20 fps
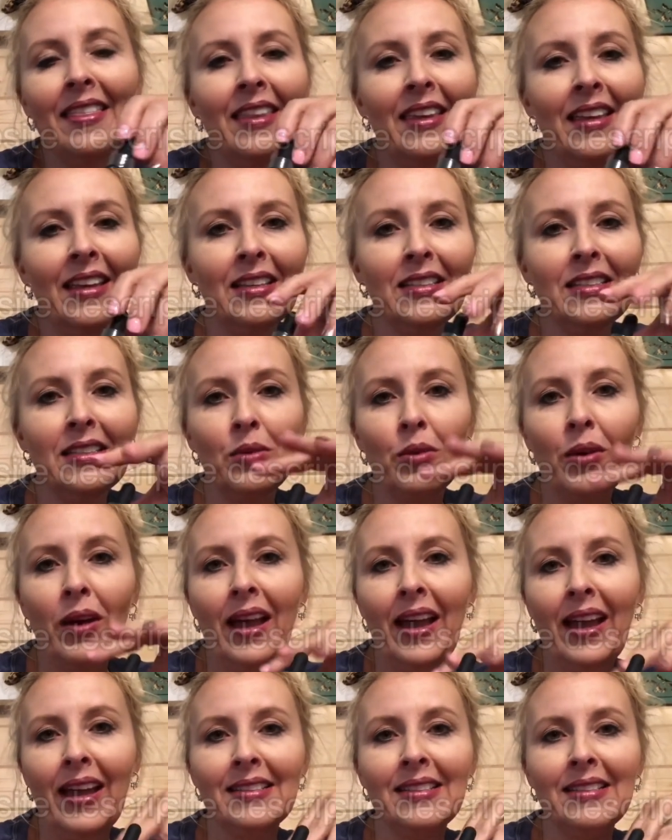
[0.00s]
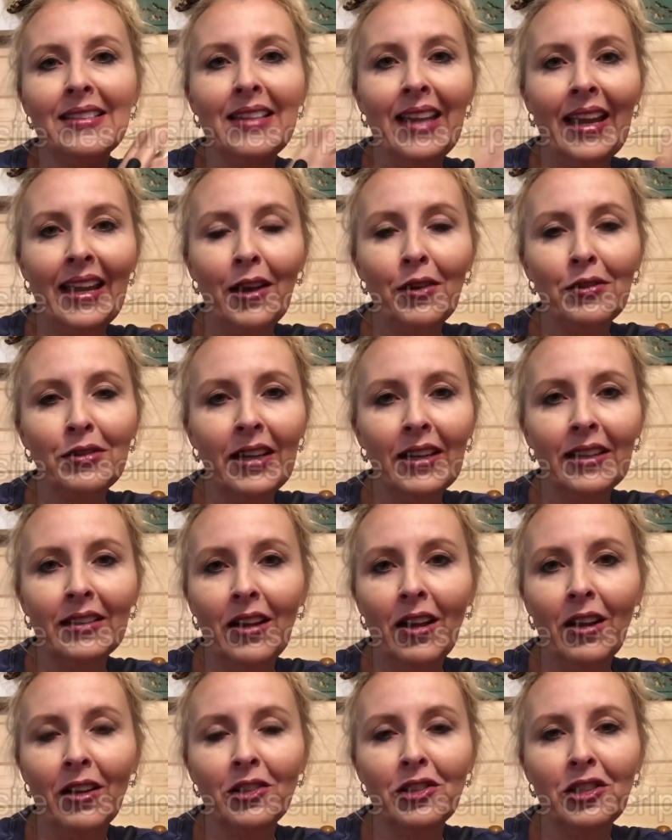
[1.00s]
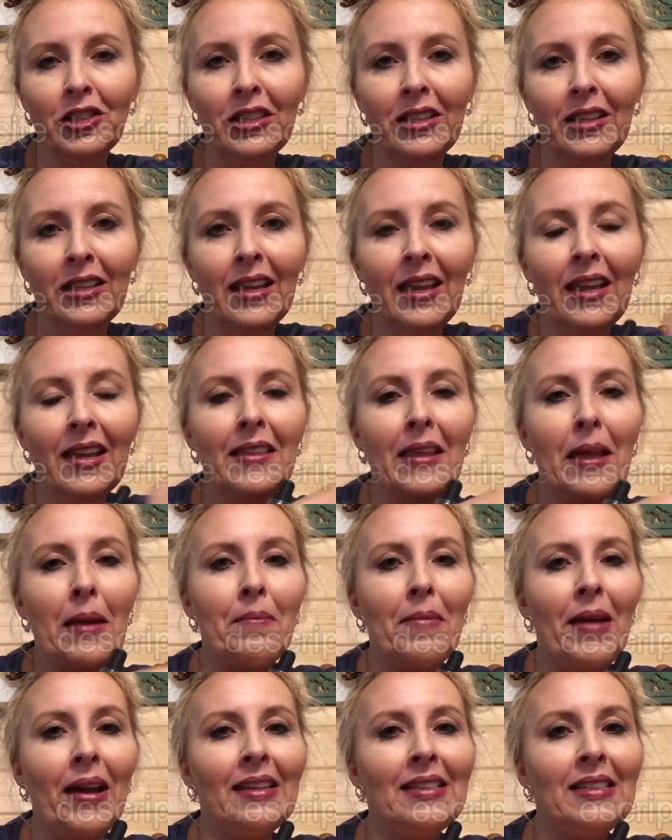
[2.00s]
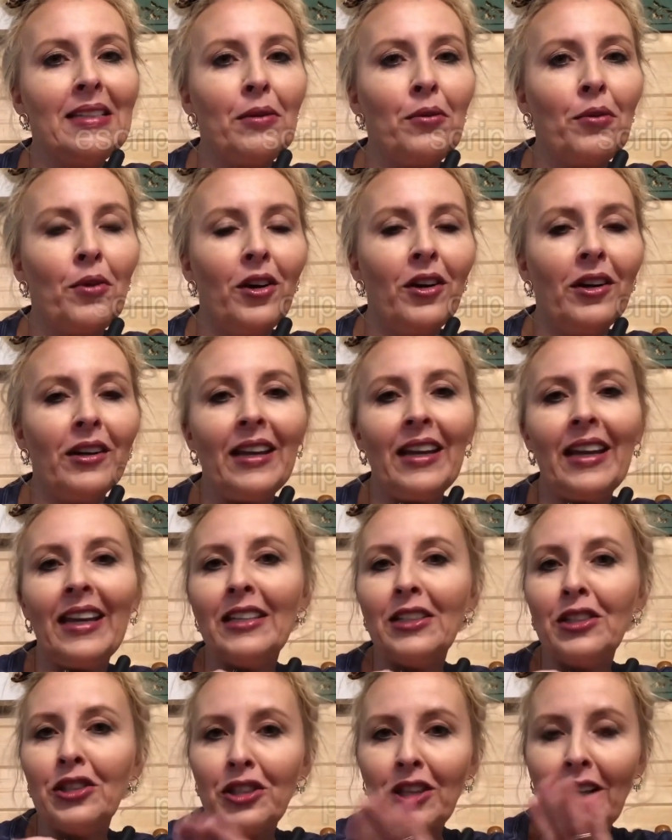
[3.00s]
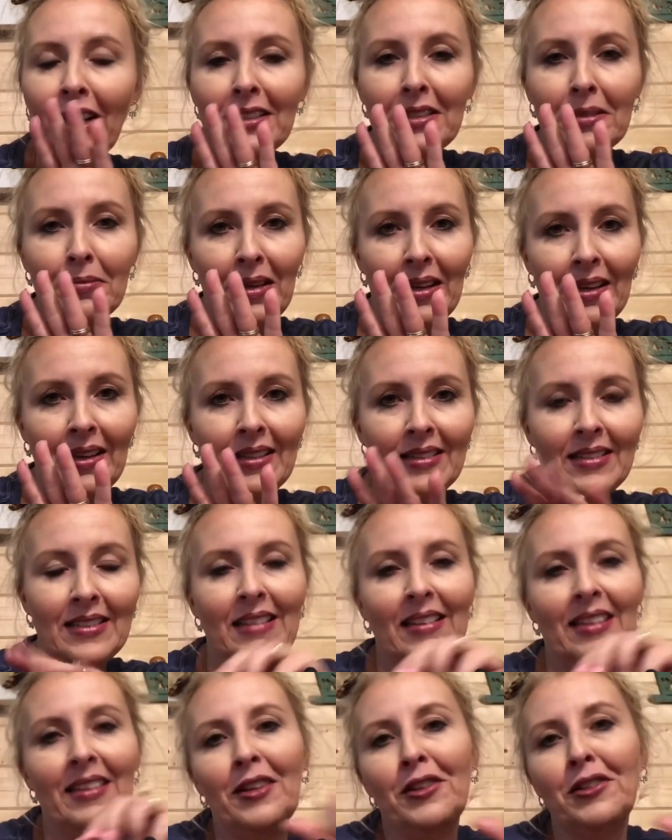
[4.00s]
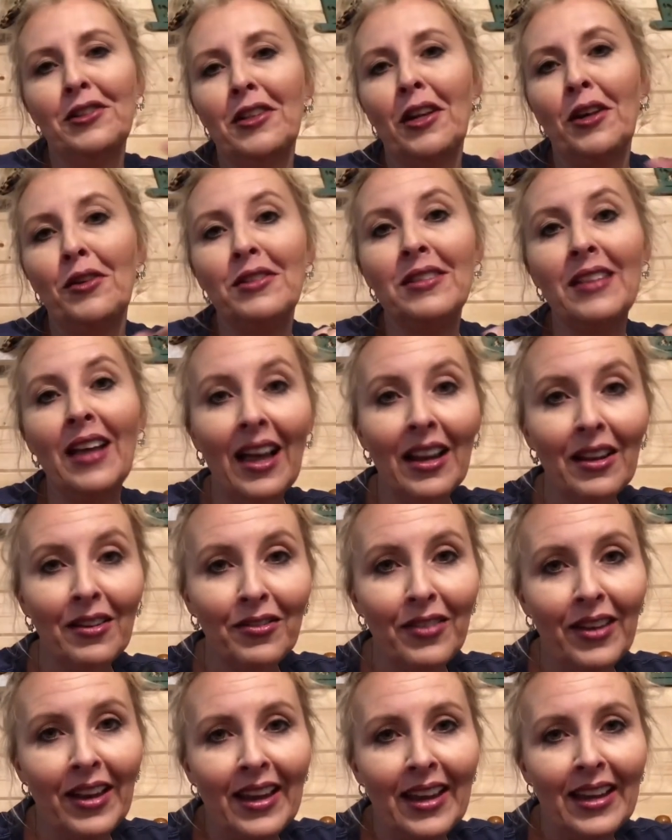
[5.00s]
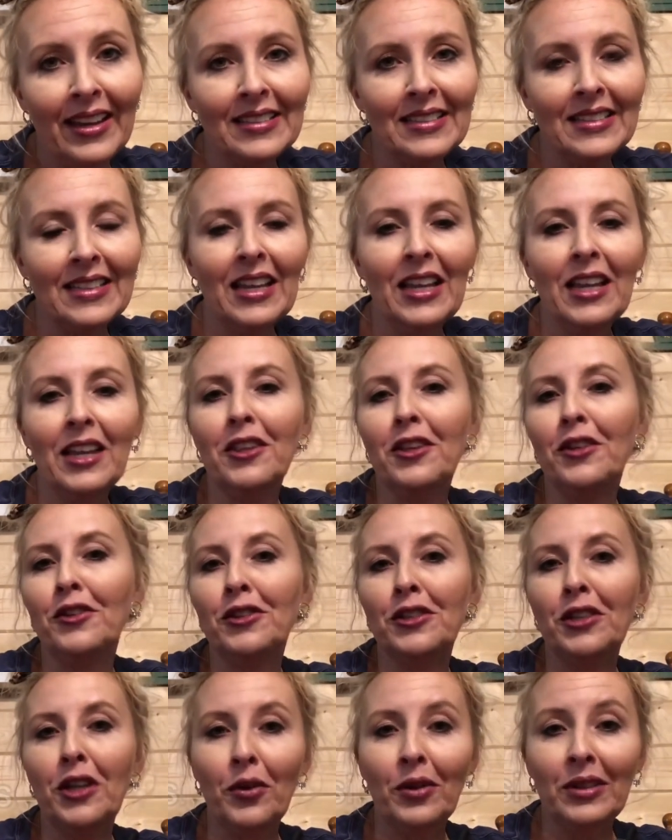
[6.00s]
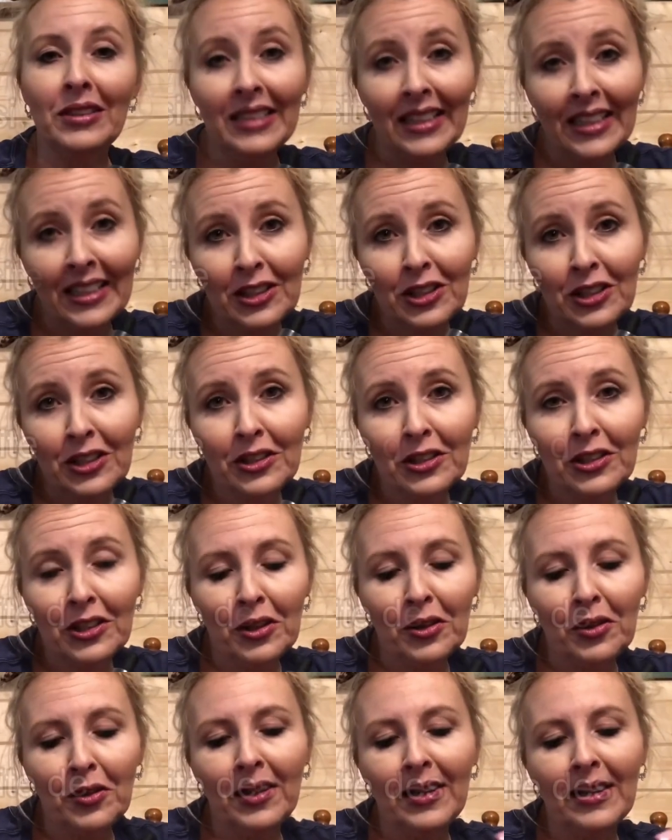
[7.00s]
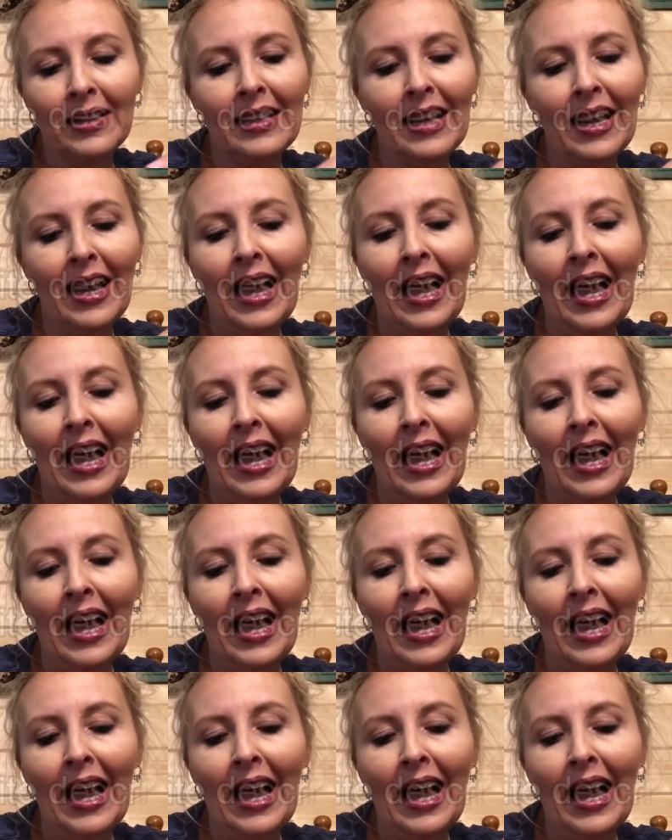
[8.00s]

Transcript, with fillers: This has nanotechnology that makes it work in just minutes. There's no side effects, there's no addiction to it.